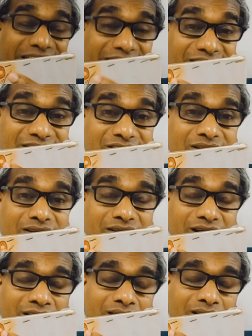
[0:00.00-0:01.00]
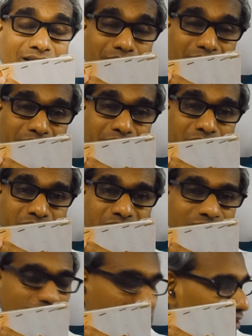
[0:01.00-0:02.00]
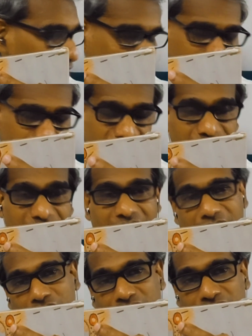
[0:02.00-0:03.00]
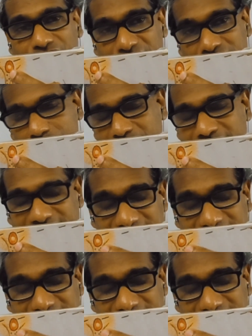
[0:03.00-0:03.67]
He is called Allah by Muslims, Heavenly Godfather by